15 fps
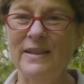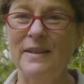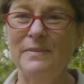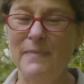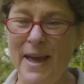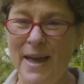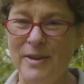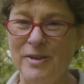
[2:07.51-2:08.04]
and
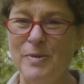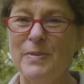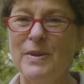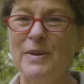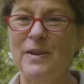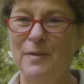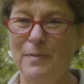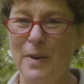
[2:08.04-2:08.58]
management
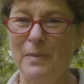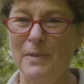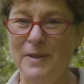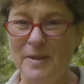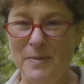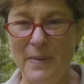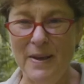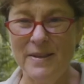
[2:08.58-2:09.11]
of public
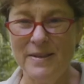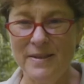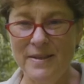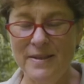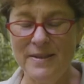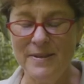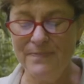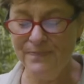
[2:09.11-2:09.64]

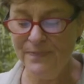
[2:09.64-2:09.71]
spaces.